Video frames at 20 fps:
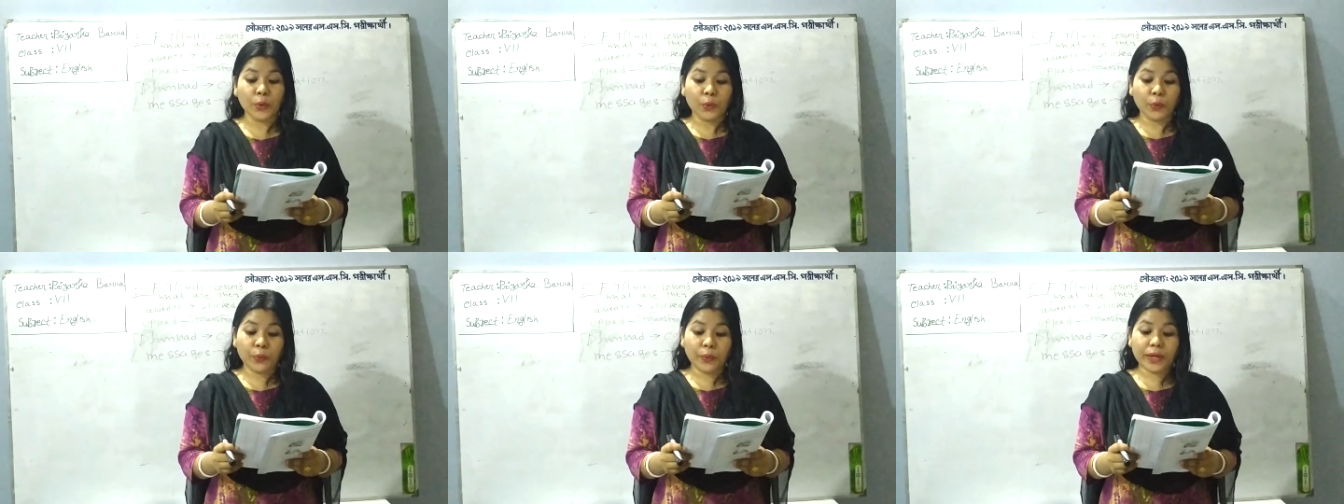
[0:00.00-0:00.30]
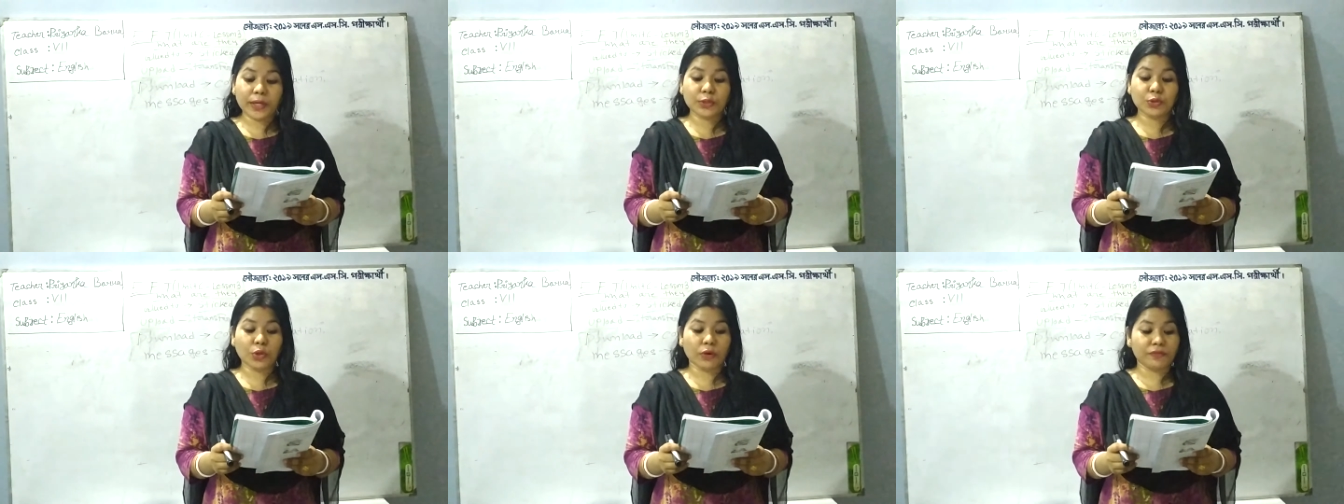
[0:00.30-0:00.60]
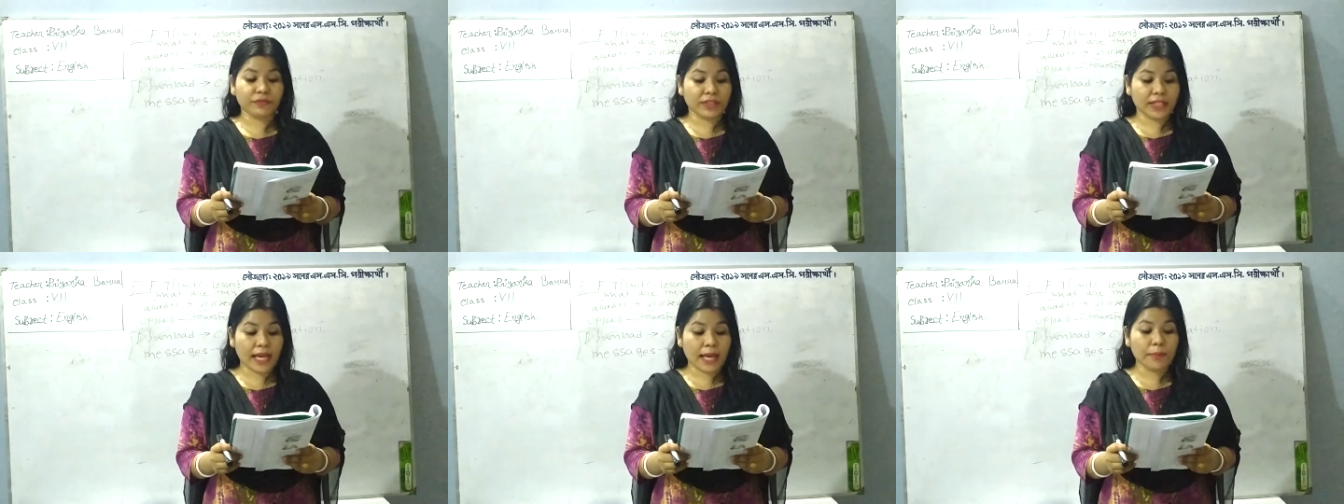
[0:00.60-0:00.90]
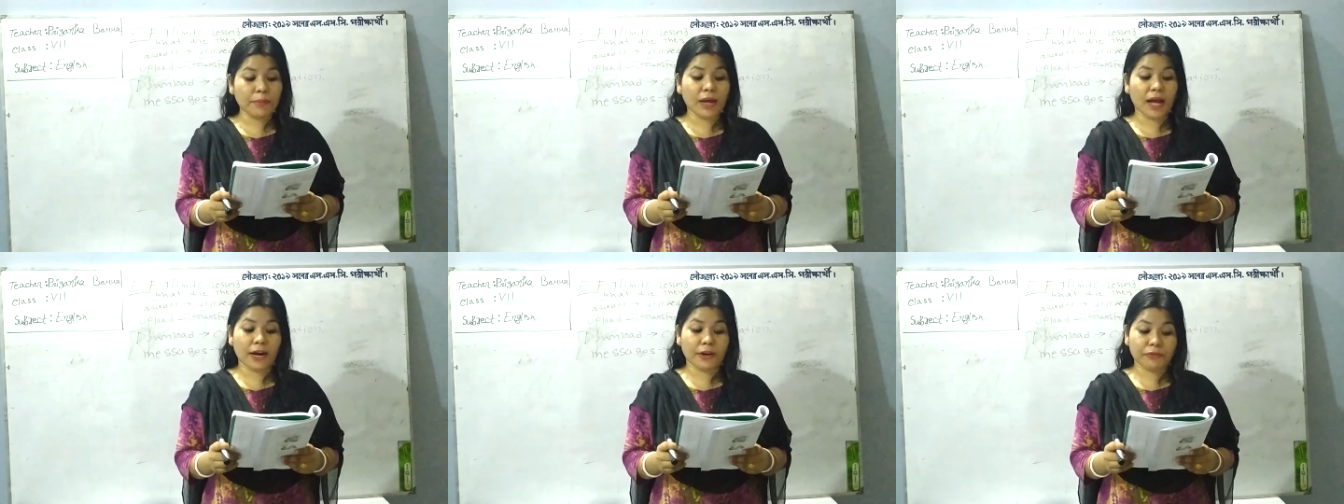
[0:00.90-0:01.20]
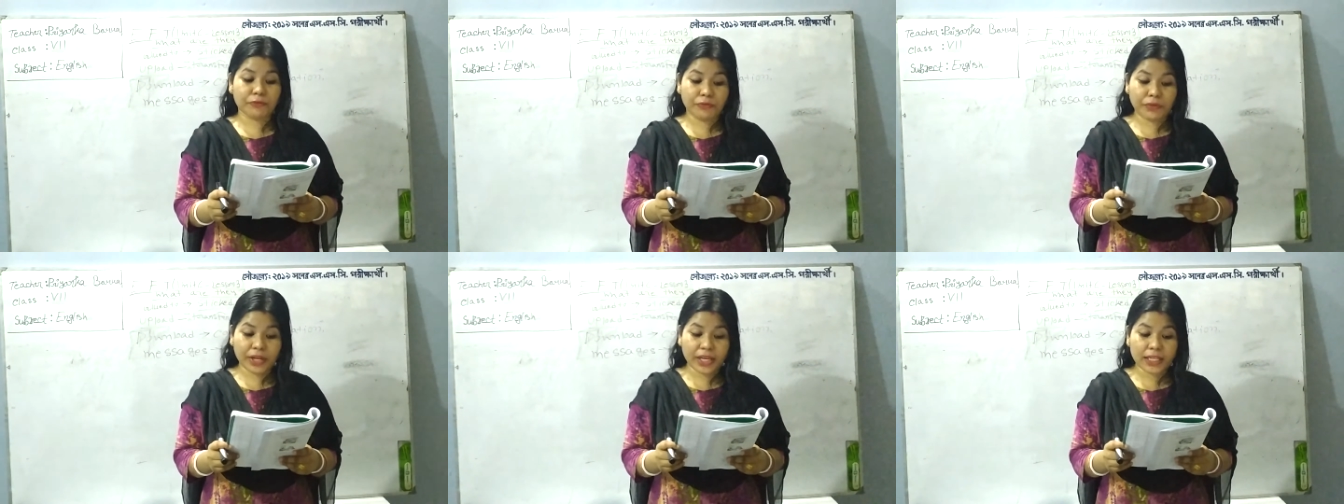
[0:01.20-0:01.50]
Which of them
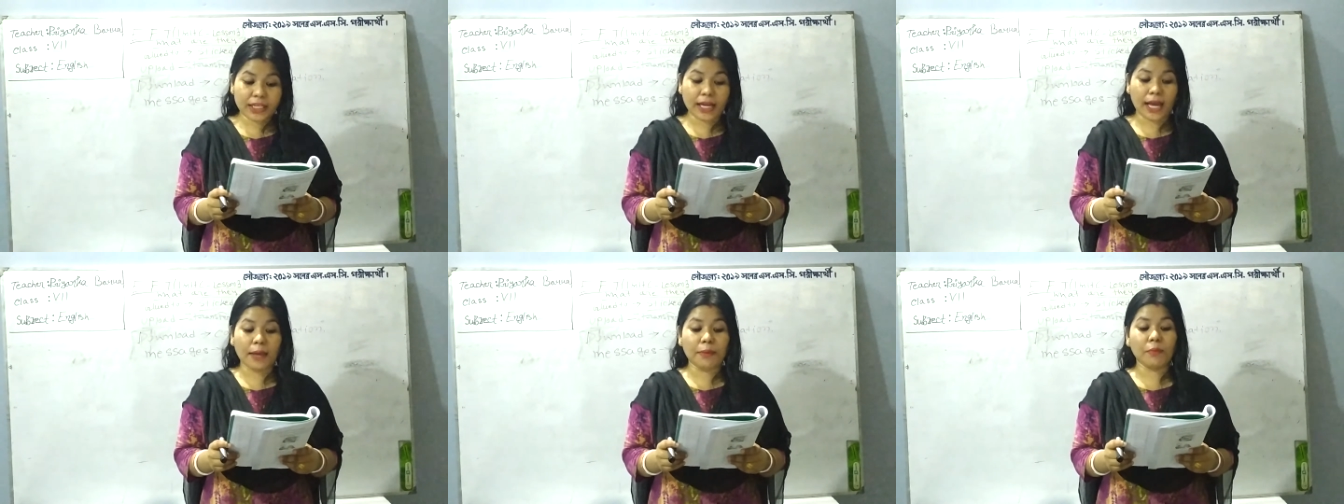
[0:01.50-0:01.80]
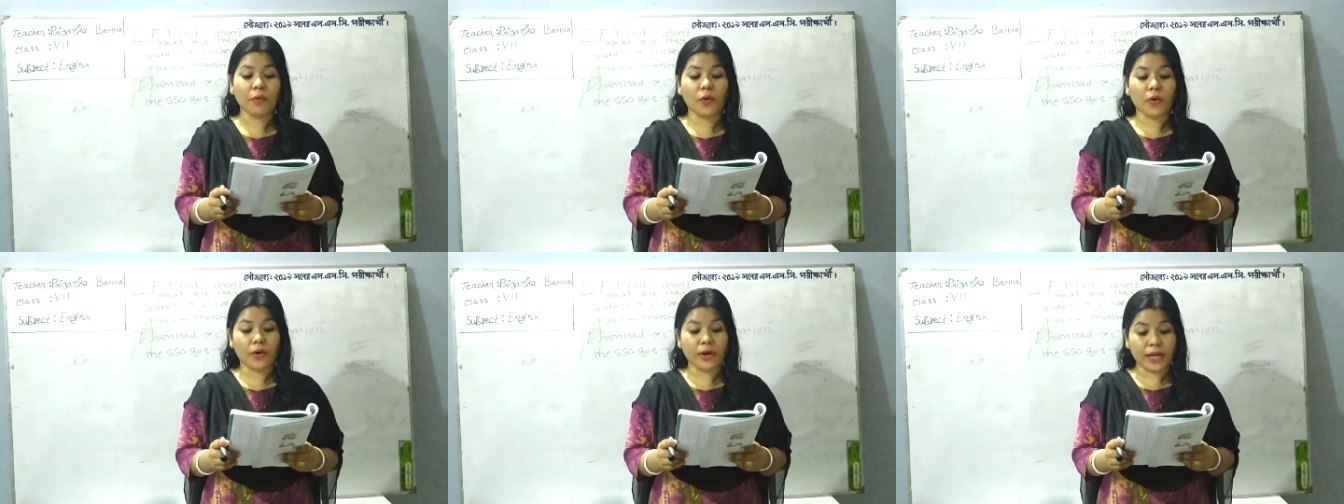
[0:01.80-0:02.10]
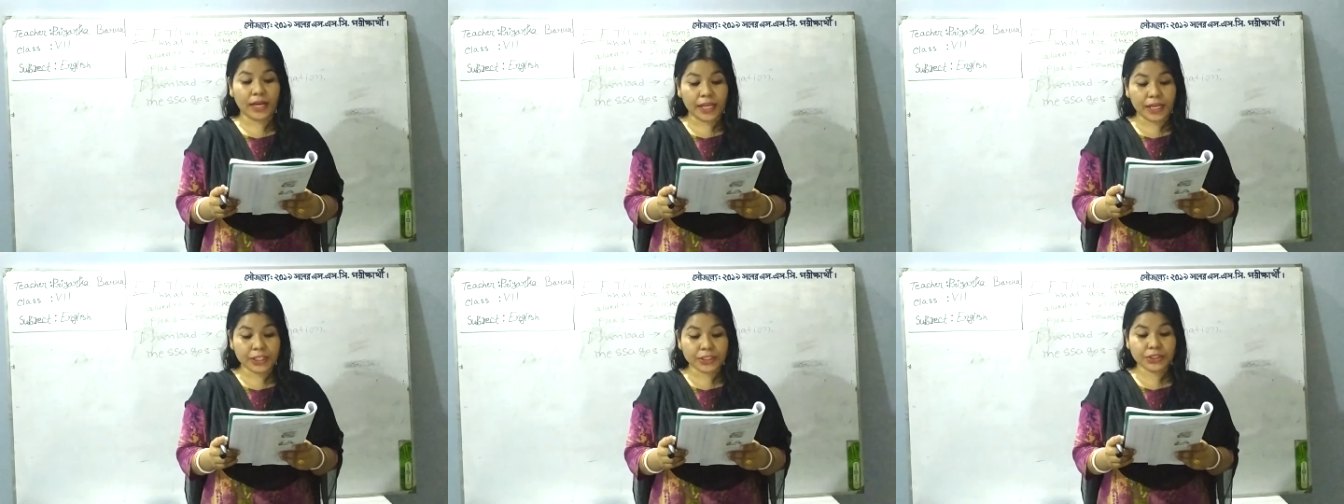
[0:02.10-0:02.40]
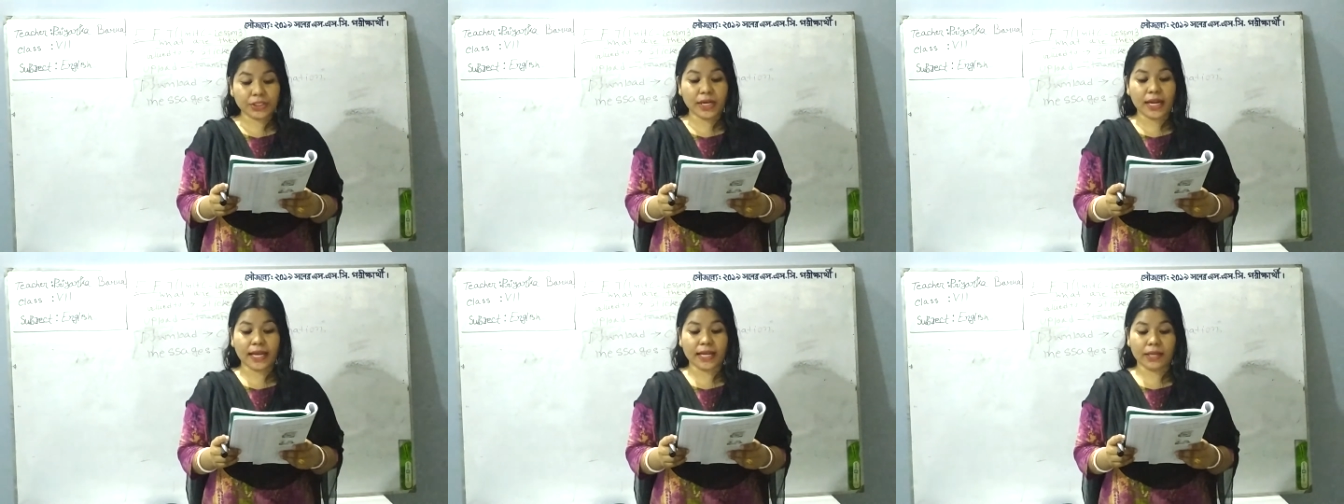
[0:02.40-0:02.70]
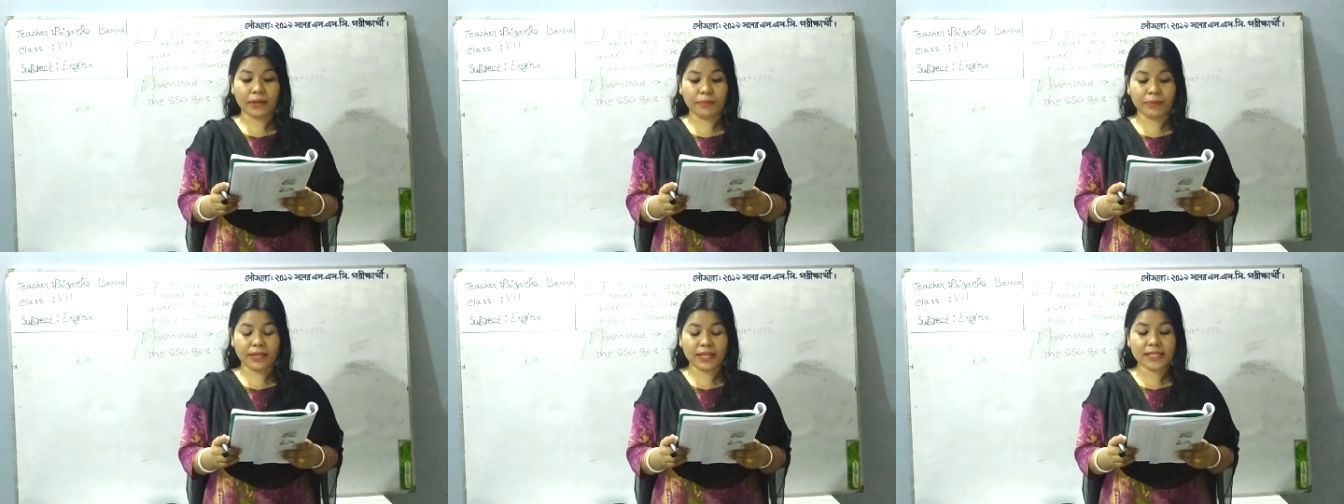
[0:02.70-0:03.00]
are free time or leisure
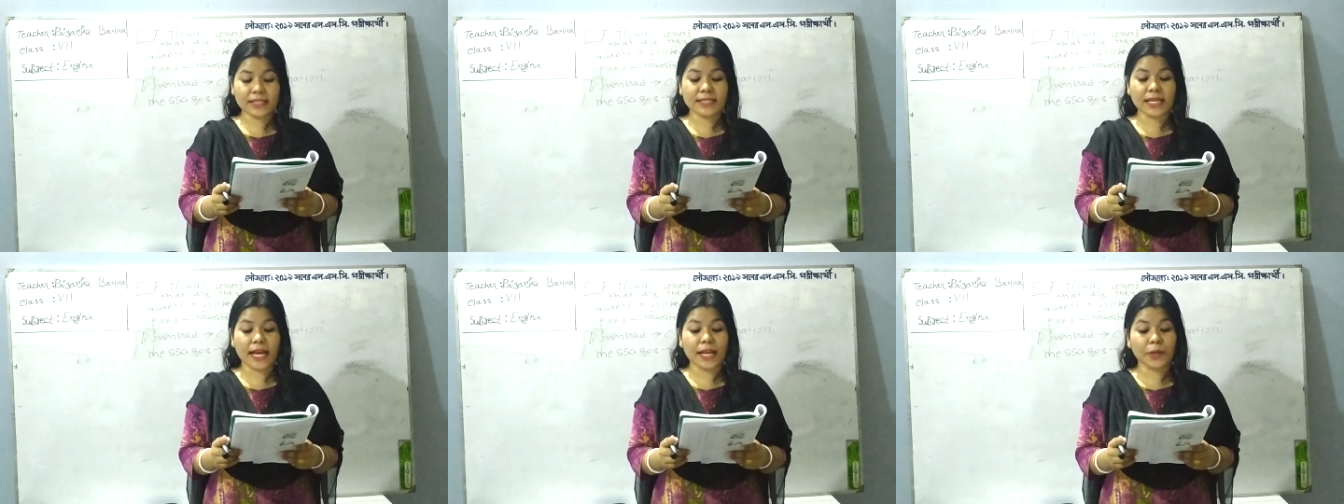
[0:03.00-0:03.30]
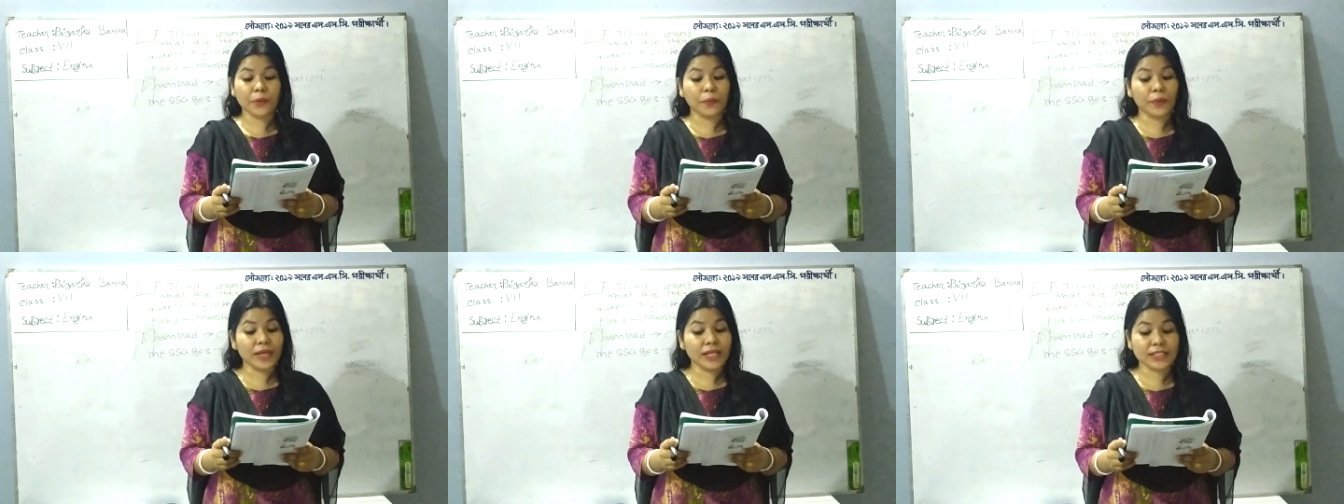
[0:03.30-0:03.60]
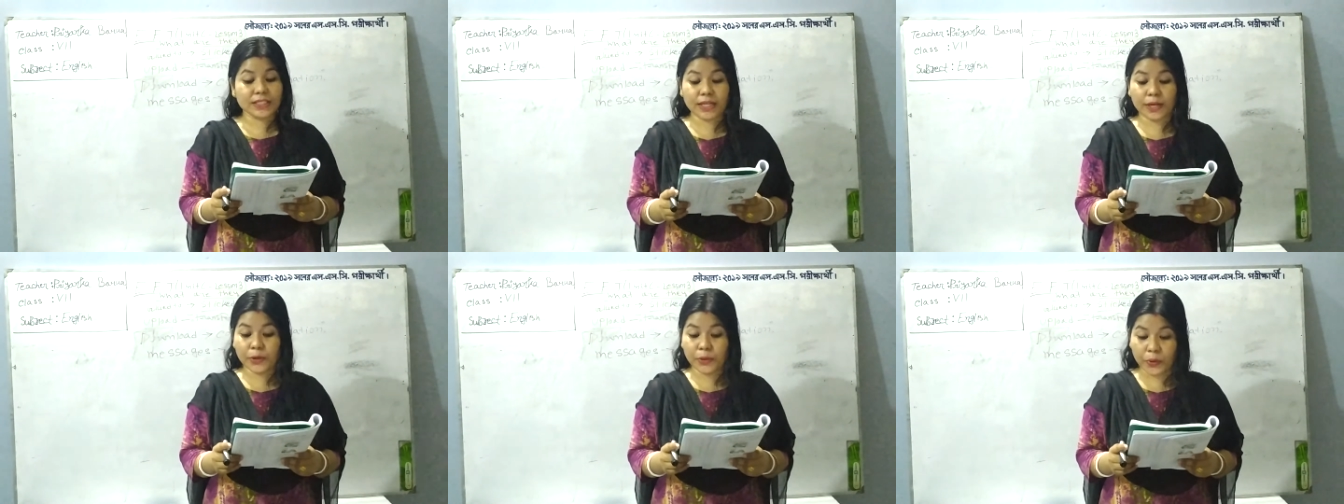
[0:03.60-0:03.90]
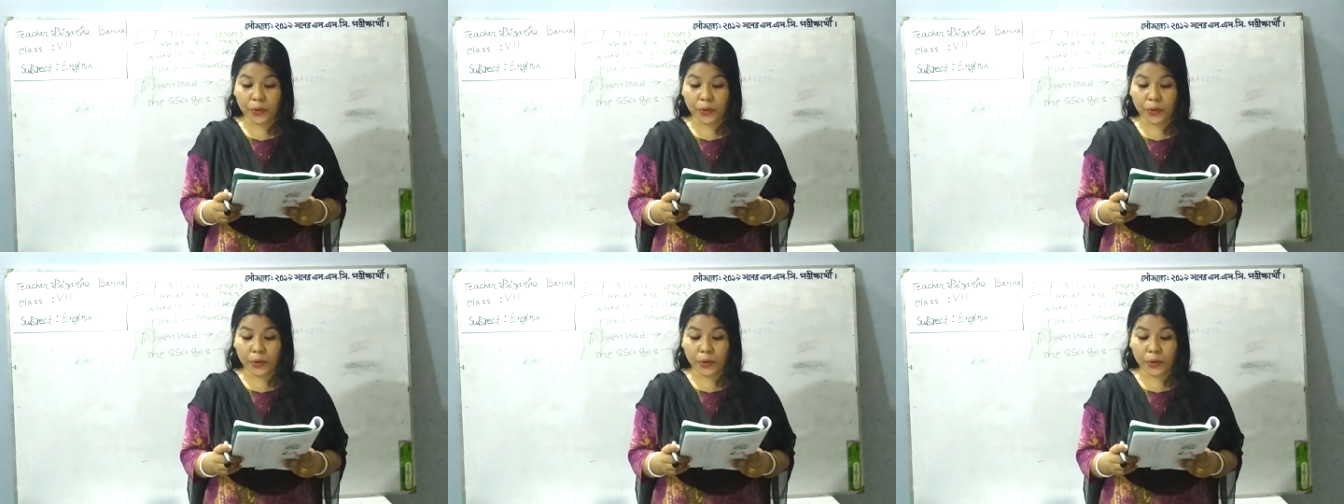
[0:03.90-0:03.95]
activities and which are